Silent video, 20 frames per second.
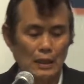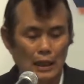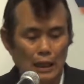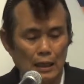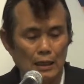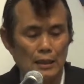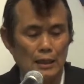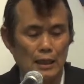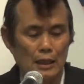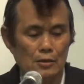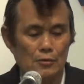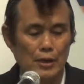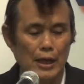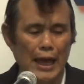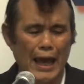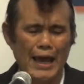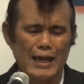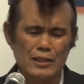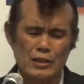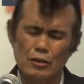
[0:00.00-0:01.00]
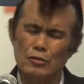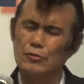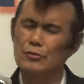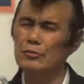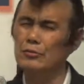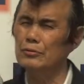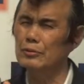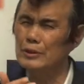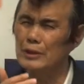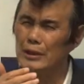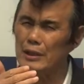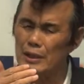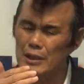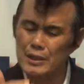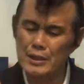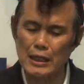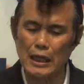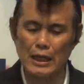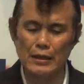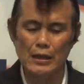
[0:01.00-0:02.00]
Hallelujah. As a
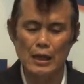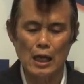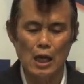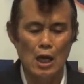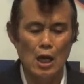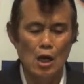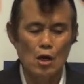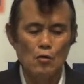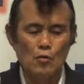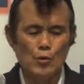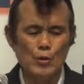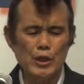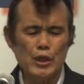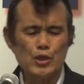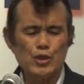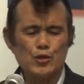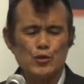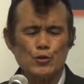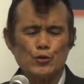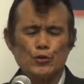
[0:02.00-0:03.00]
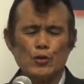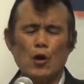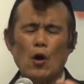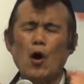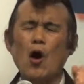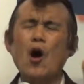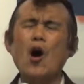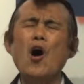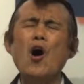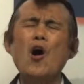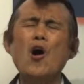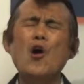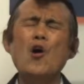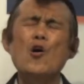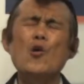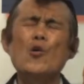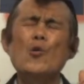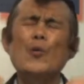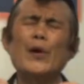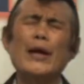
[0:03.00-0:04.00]
Christian, we should
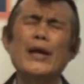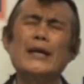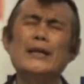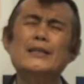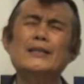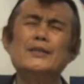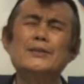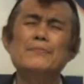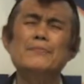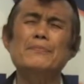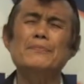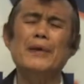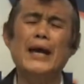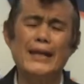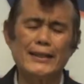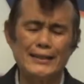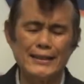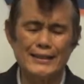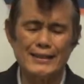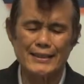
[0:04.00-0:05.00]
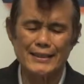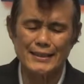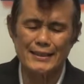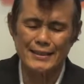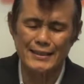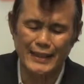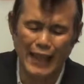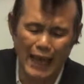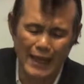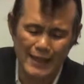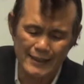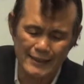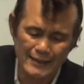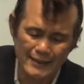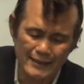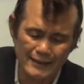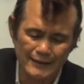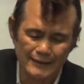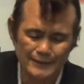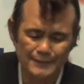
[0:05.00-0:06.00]
always
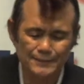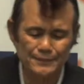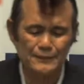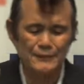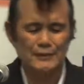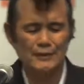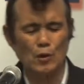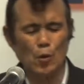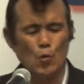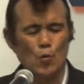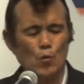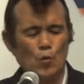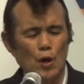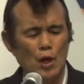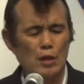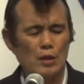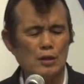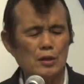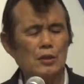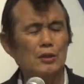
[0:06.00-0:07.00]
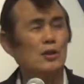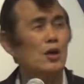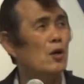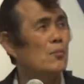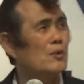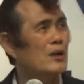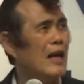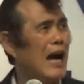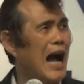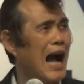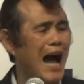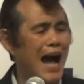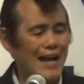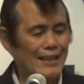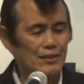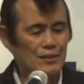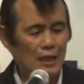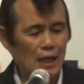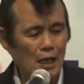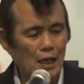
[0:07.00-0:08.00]
meditate the word of
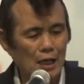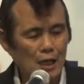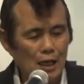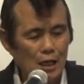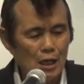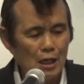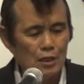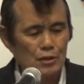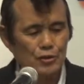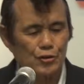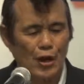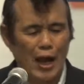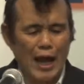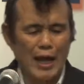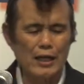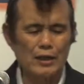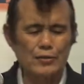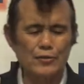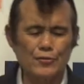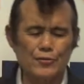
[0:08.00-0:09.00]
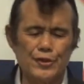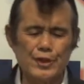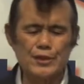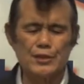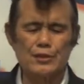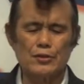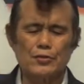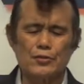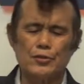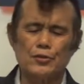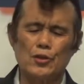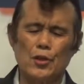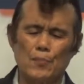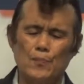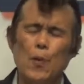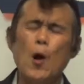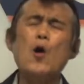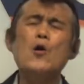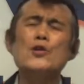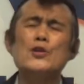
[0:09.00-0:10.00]
God, trying to listen to the
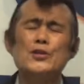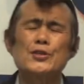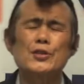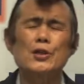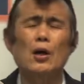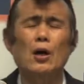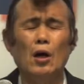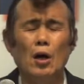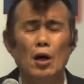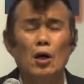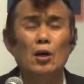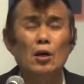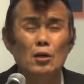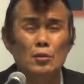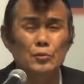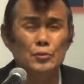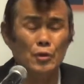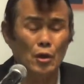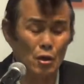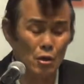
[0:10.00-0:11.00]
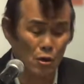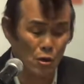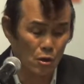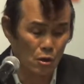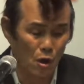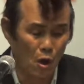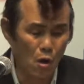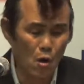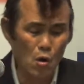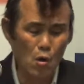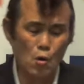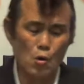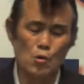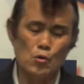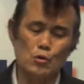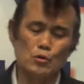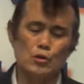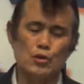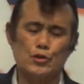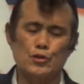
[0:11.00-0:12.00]
voice of the
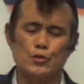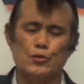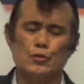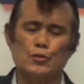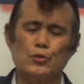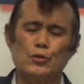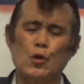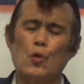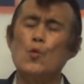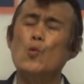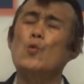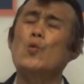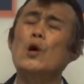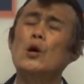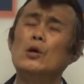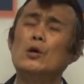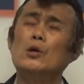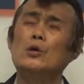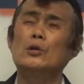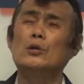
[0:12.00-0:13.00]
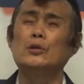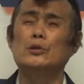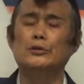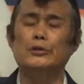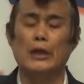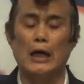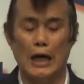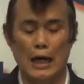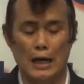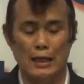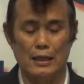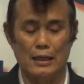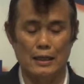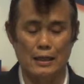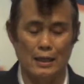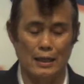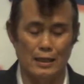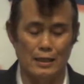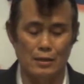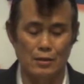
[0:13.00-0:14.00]
Lord through the word.
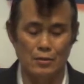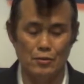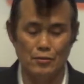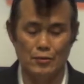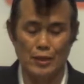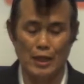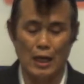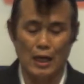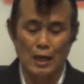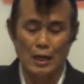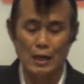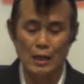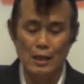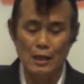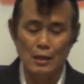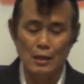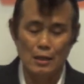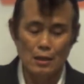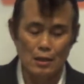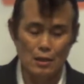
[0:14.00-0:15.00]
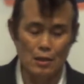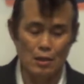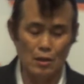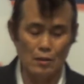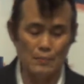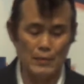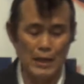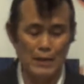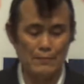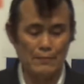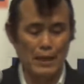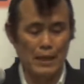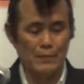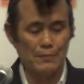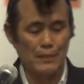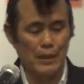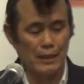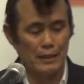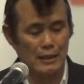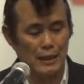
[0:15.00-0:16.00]
Hallelujah. Oh,
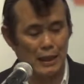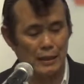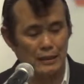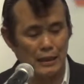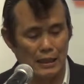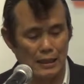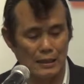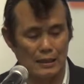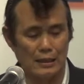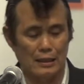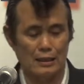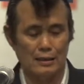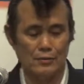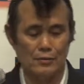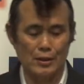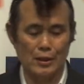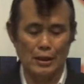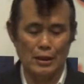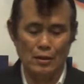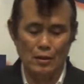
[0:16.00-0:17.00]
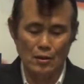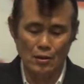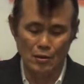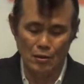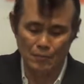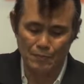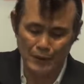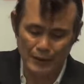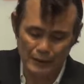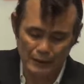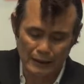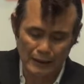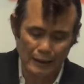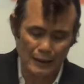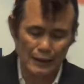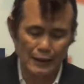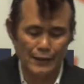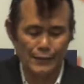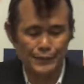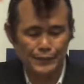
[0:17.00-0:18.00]
my God. Hallelujah. Oh,
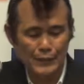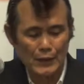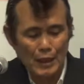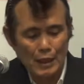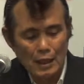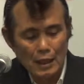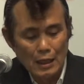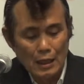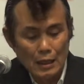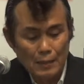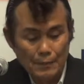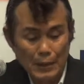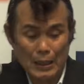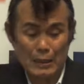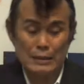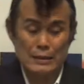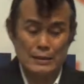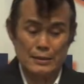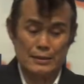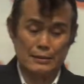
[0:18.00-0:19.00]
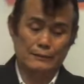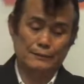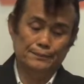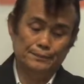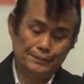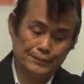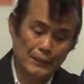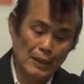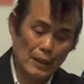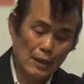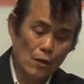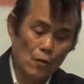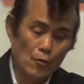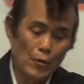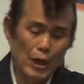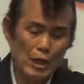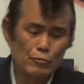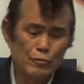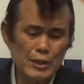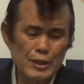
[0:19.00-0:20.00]
mandala. But listen,
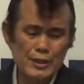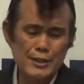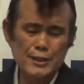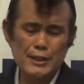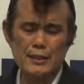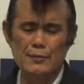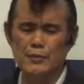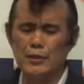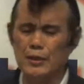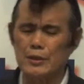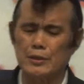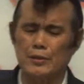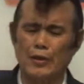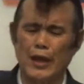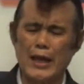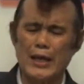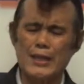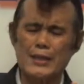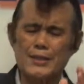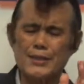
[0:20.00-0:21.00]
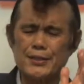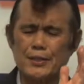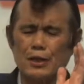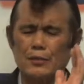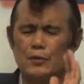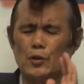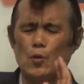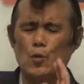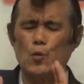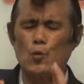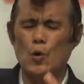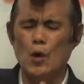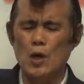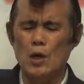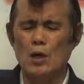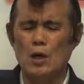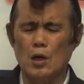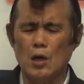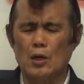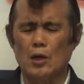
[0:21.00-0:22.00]
when we receive the grace of the
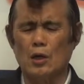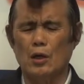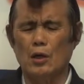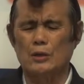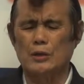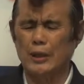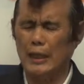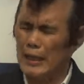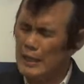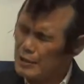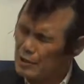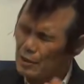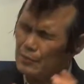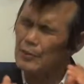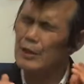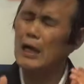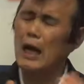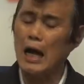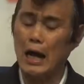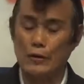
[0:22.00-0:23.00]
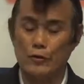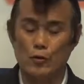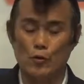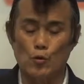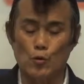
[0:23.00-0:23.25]
word, grace of God,